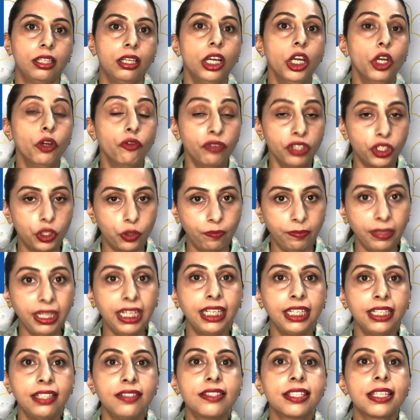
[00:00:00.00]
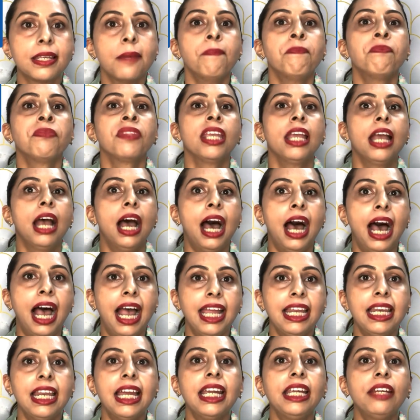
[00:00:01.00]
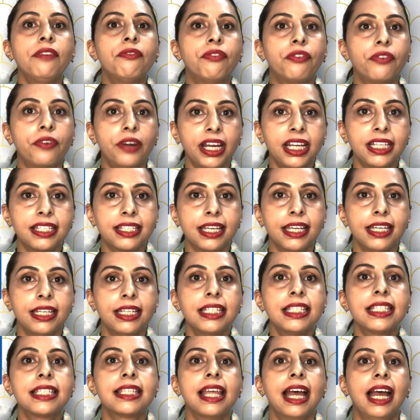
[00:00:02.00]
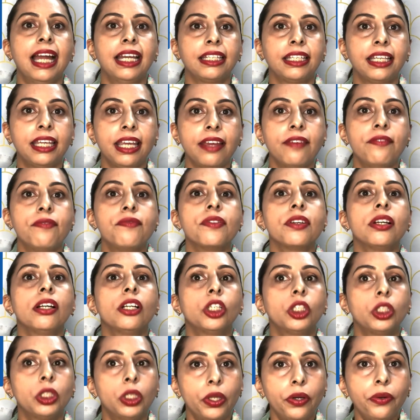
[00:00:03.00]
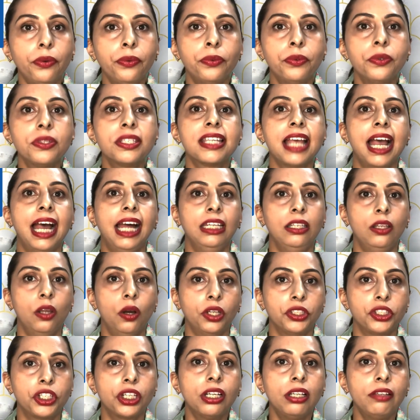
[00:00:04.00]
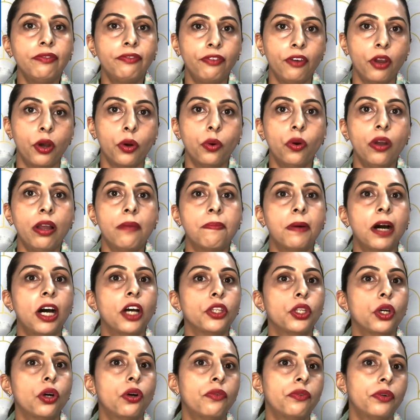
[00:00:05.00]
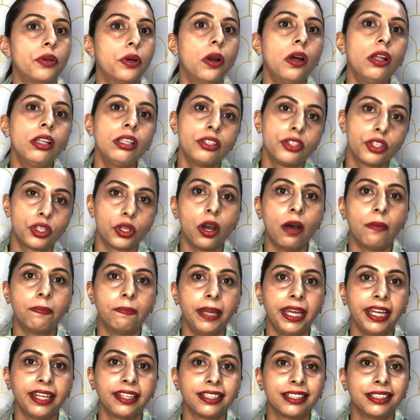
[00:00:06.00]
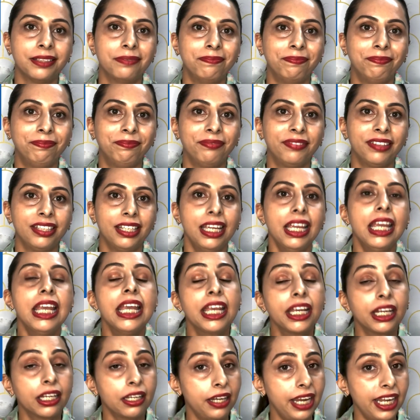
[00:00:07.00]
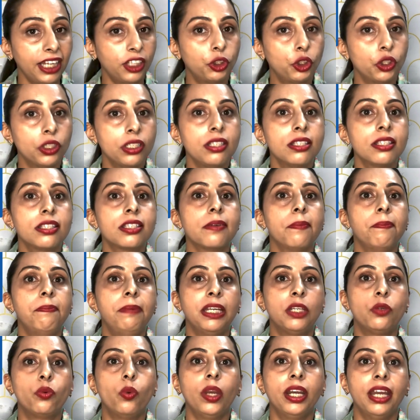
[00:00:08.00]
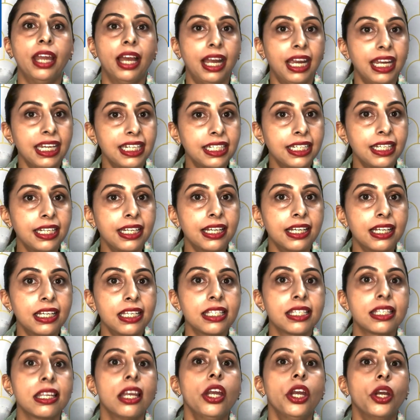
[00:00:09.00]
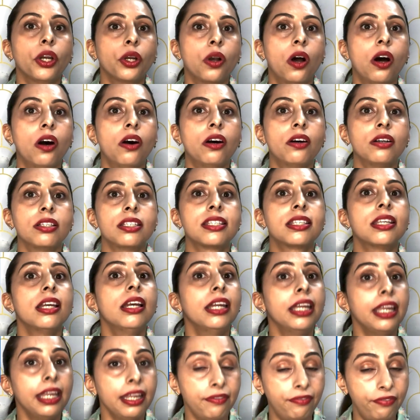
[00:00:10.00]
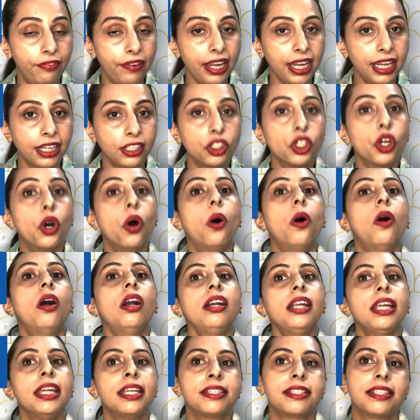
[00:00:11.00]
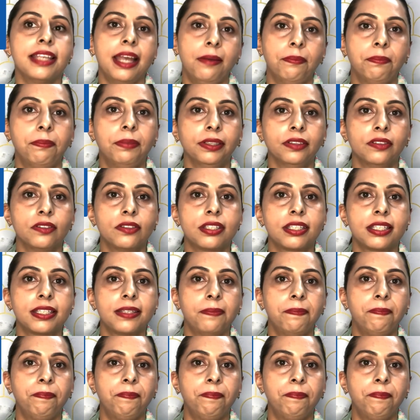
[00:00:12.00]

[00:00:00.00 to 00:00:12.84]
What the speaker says: which means highlight phrases that give clues and logical flow about the overall topic. Connections between ideas, cause, effect, or examples.